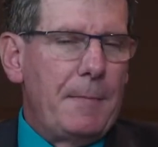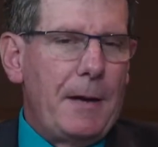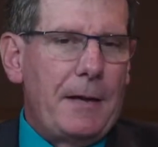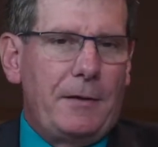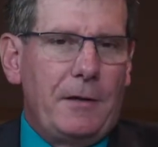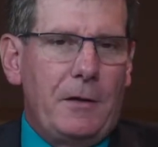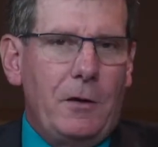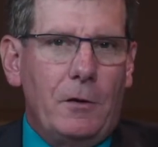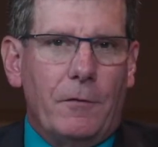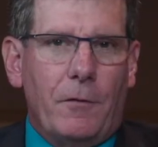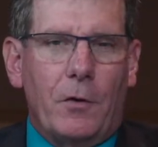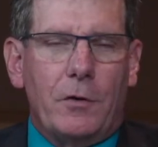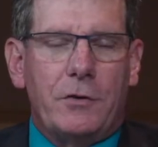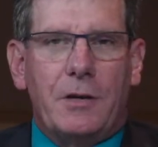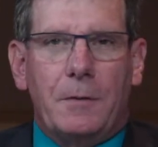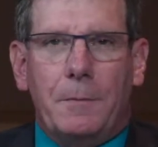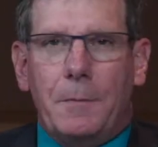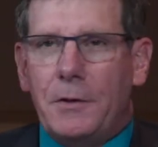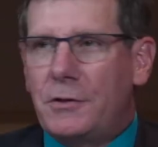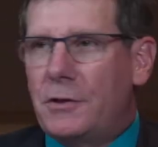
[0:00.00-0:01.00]
at the University
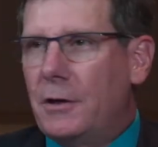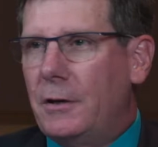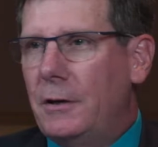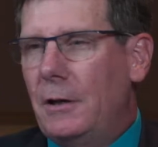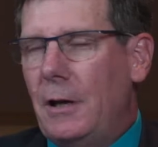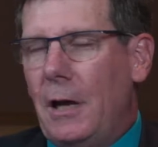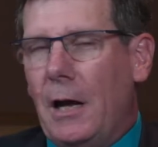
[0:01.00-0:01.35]
of Michigan.